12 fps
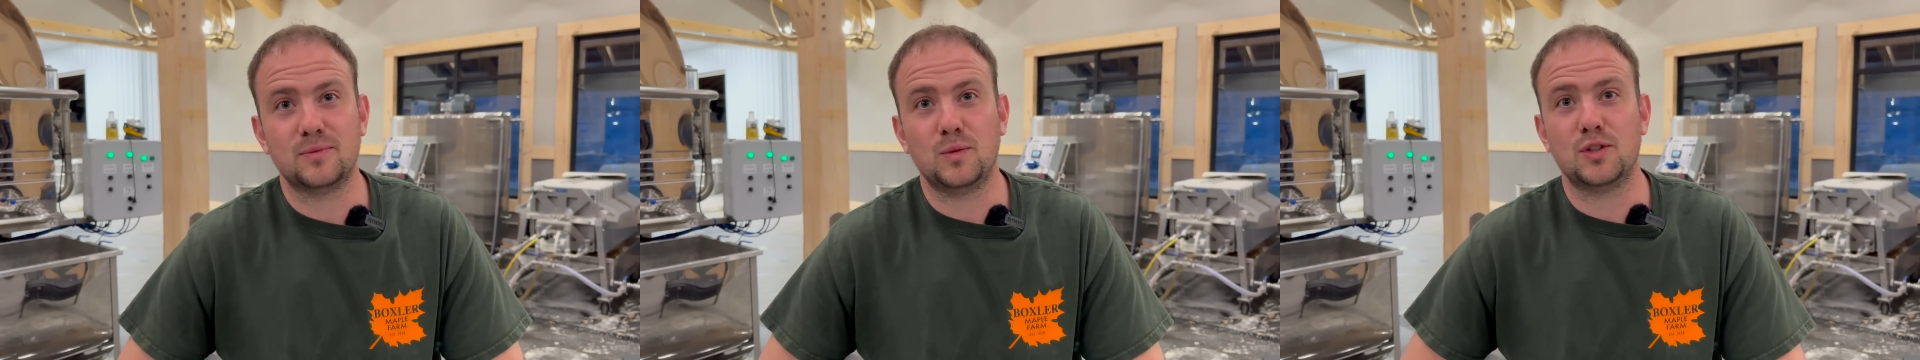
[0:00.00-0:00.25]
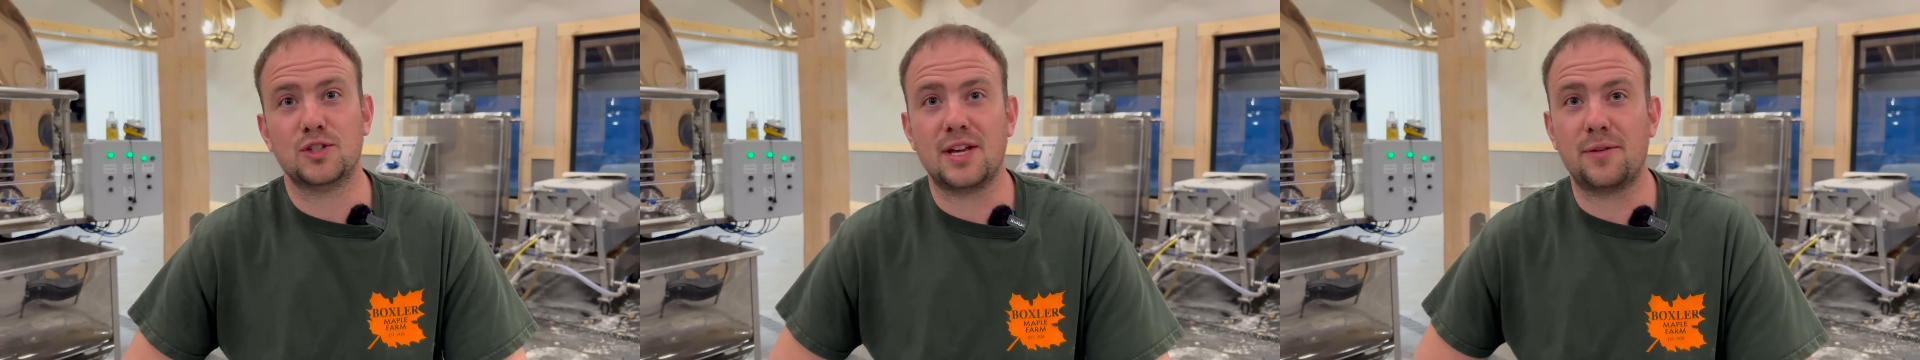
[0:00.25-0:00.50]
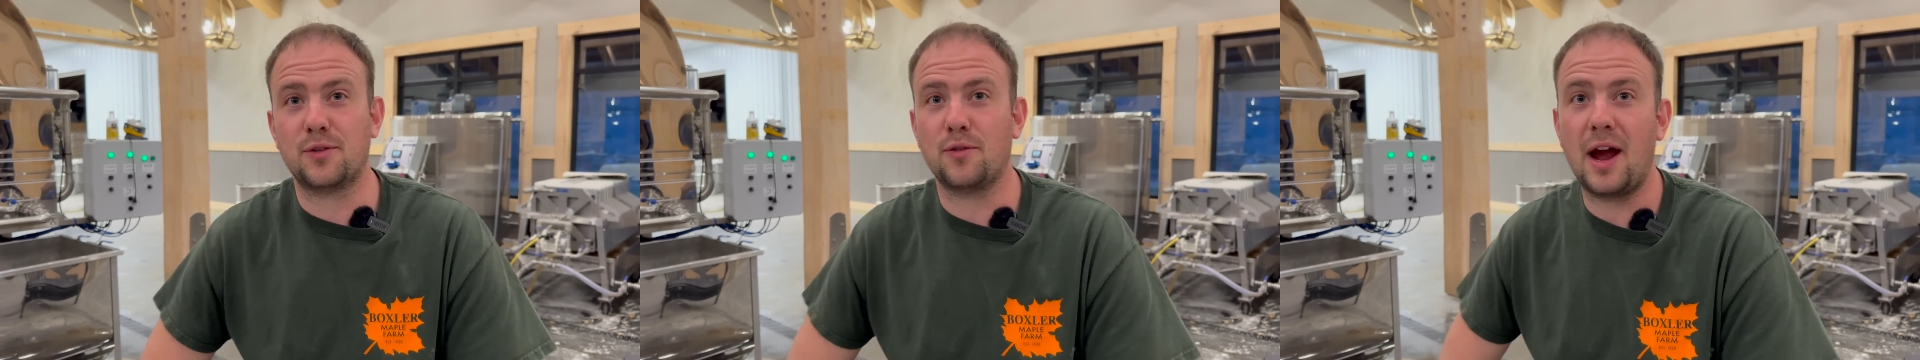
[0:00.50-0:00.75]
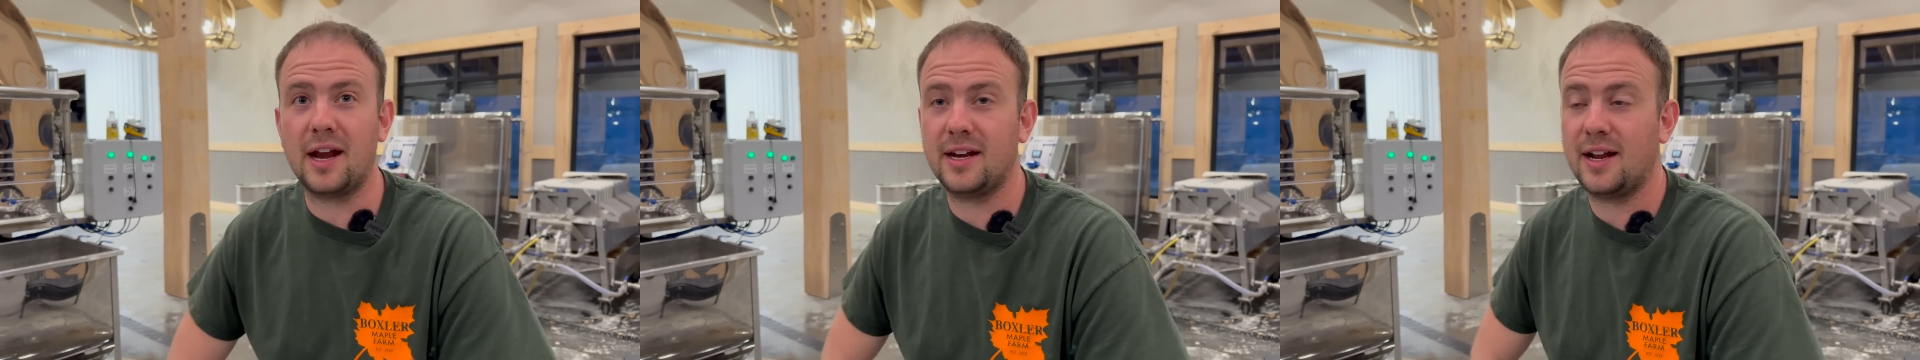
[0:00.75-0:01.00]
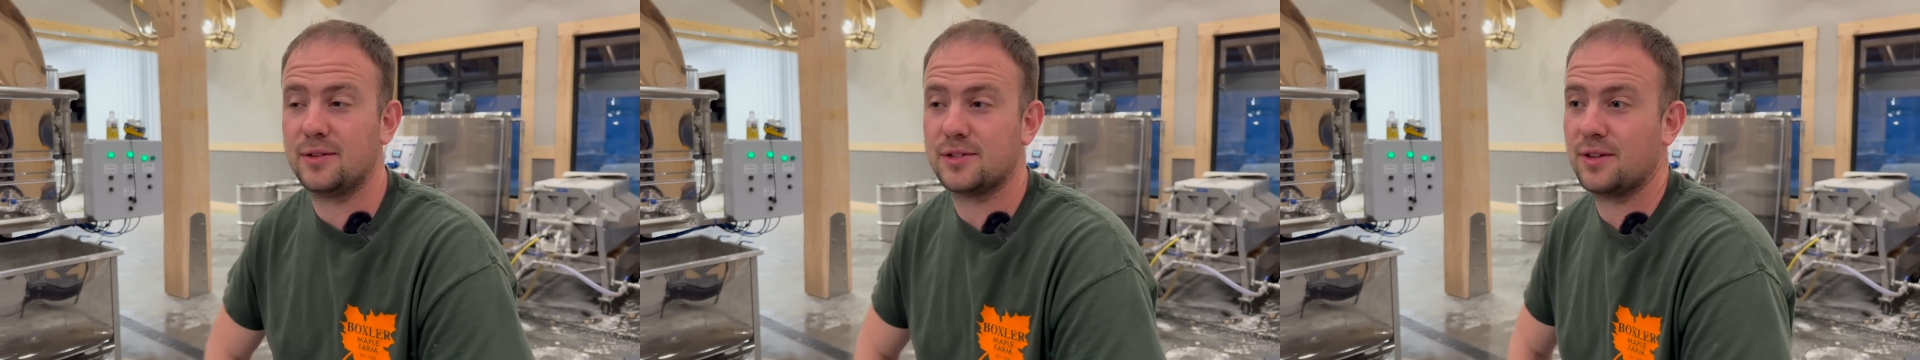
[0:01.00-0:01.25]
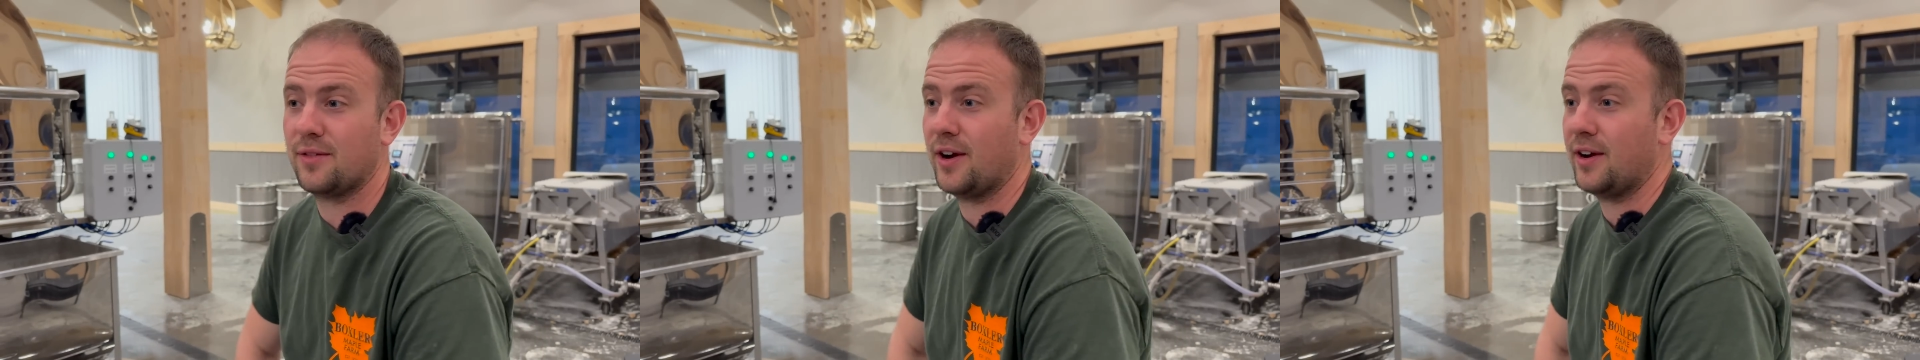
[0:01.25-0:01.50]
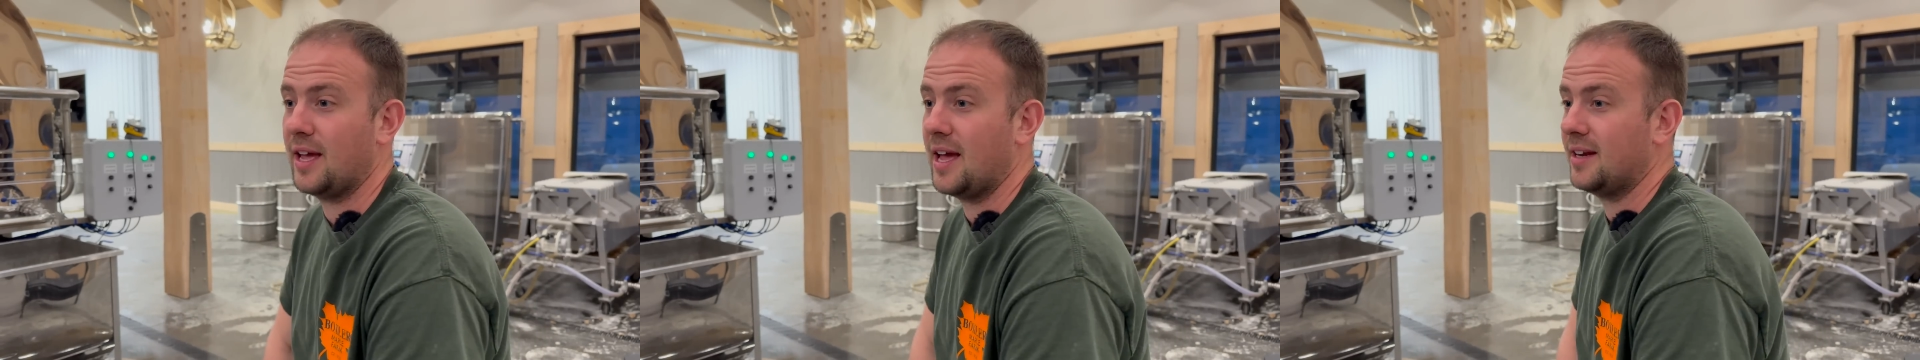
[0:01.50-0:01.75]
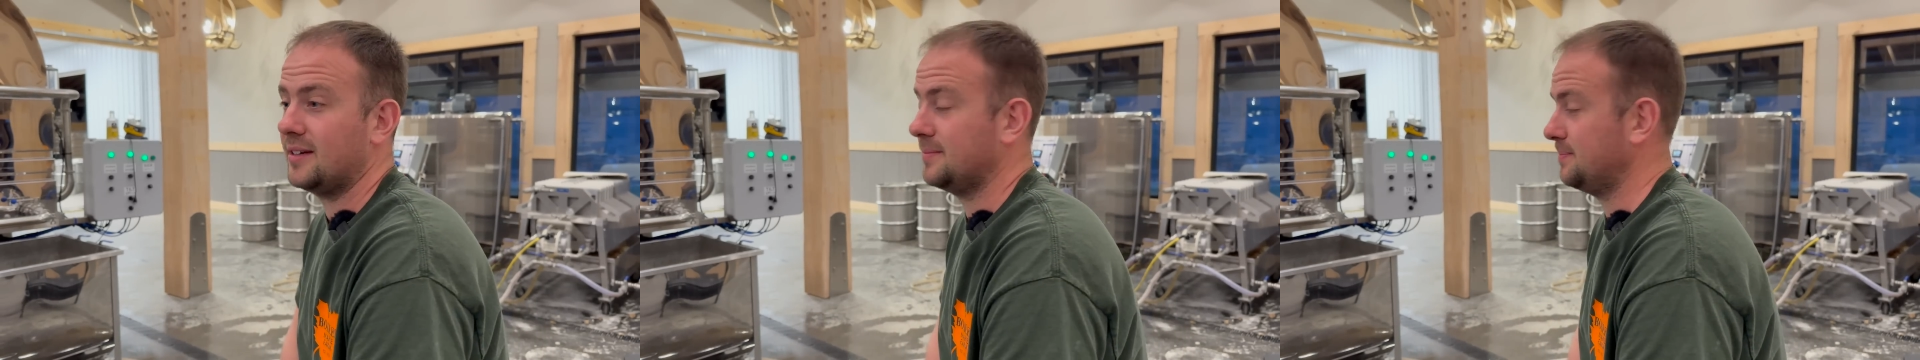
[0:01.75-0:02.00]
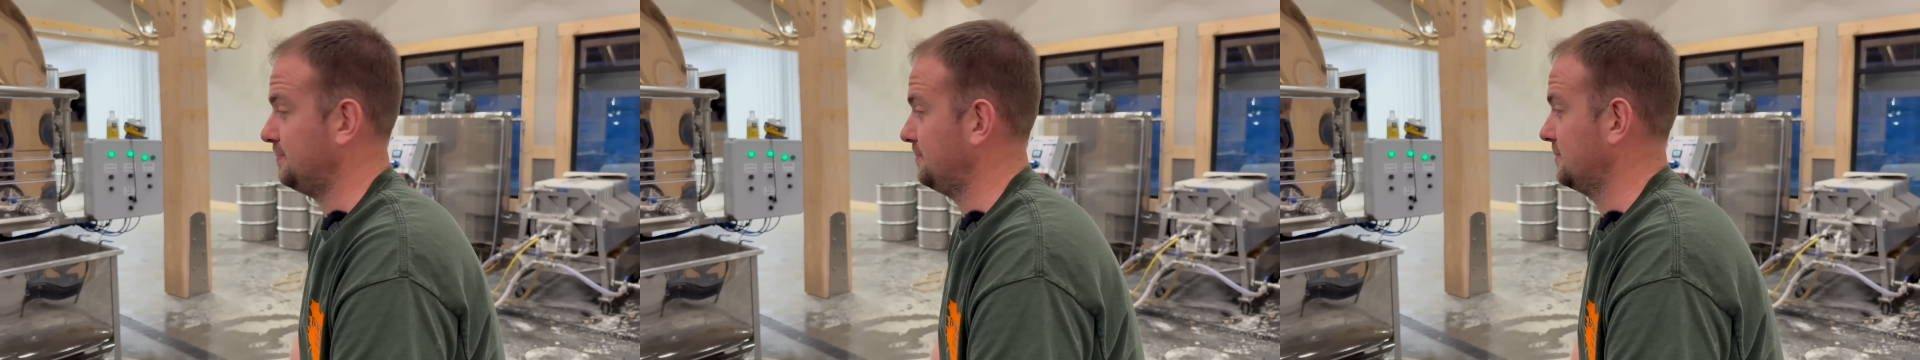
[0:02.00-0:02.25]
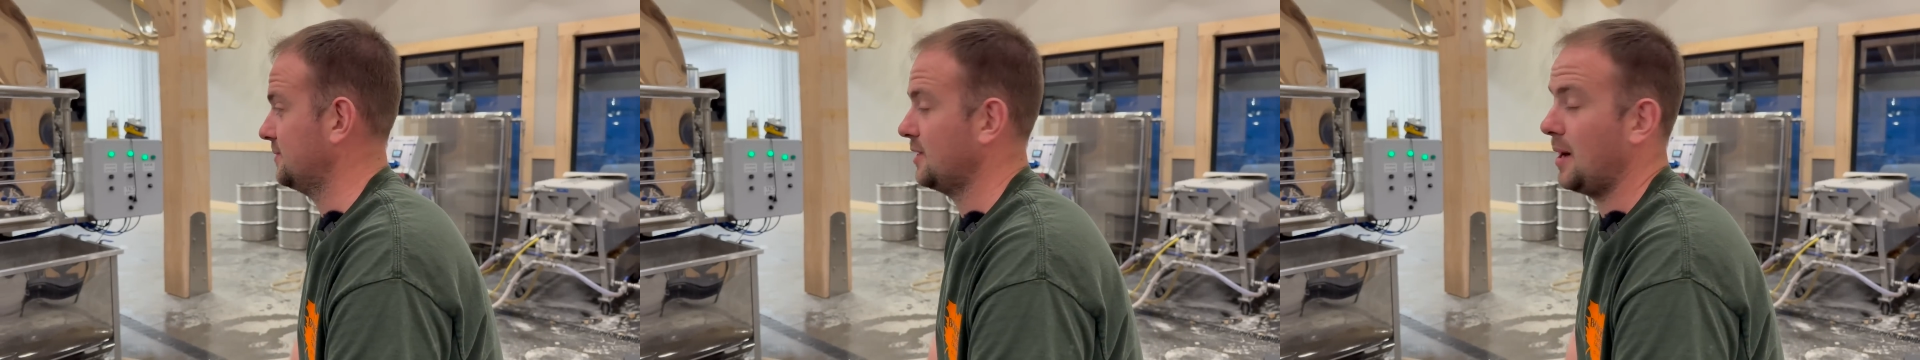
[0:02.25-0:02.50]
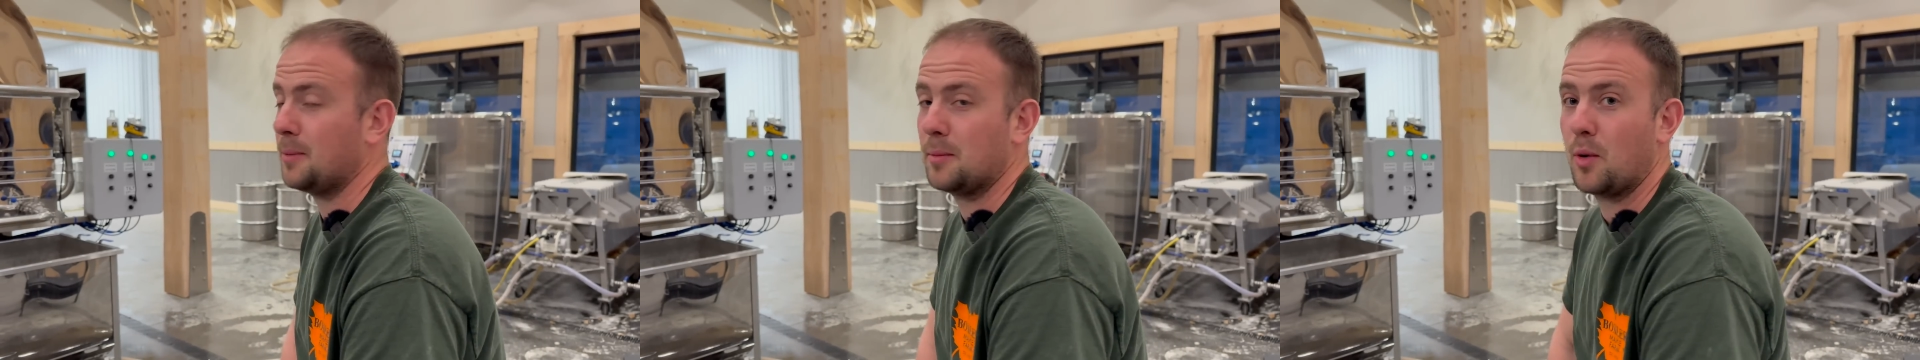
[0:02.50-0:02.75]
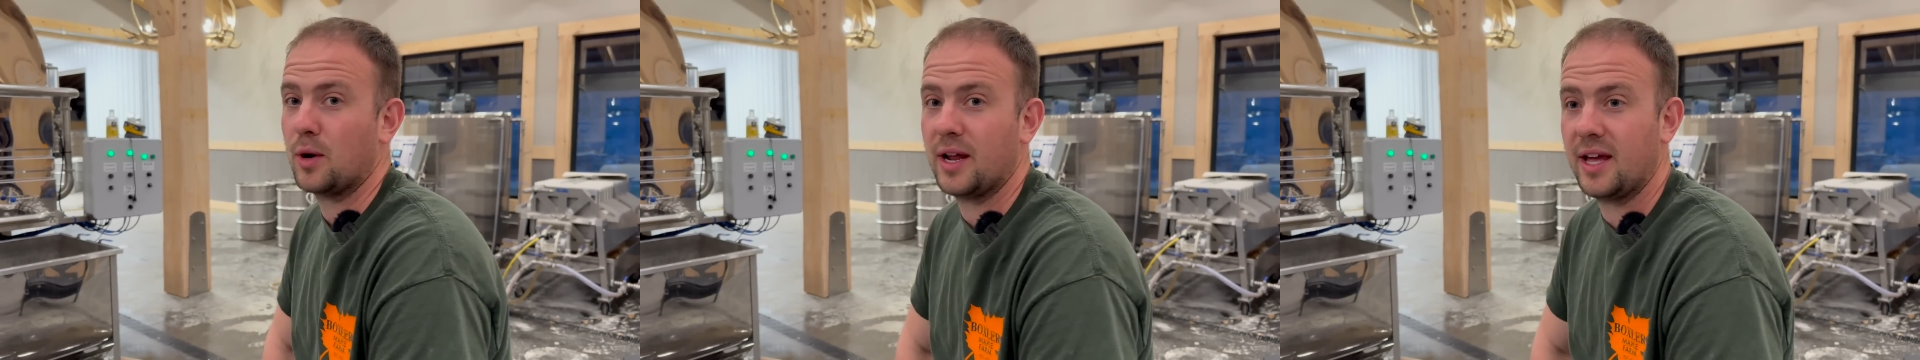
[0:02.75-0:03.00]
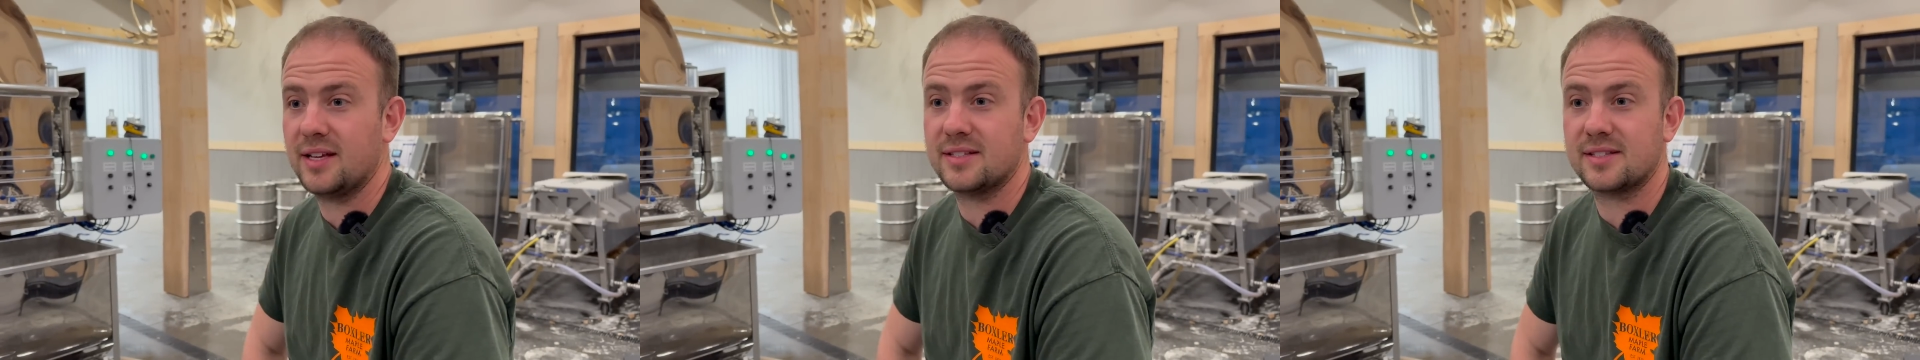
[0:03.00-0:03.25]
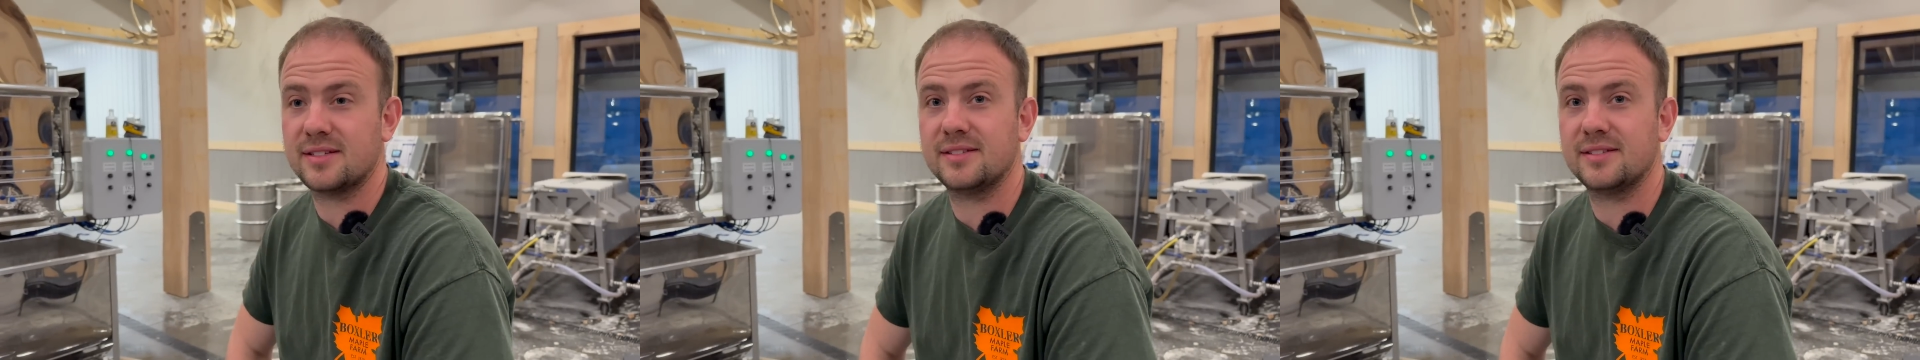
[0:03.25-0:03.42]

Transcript: We'll just have to ride it out to the very end. A couple more days.